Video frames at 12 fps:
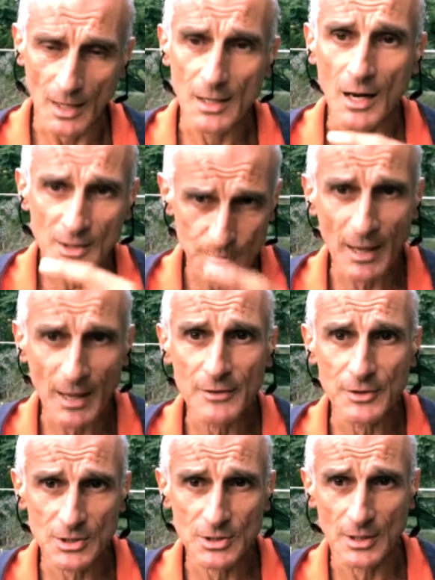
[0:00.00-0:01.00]
And I'll
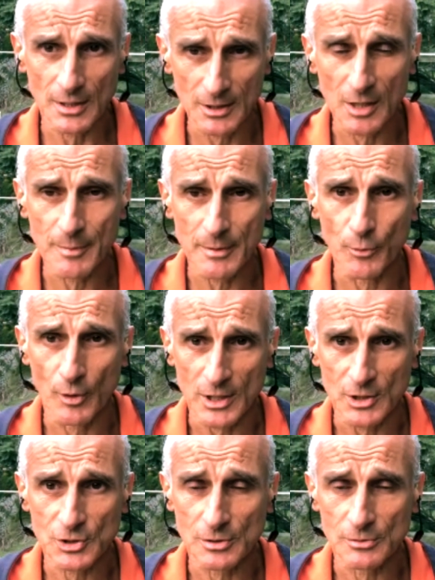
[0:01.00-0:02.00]
explain these a little bit more each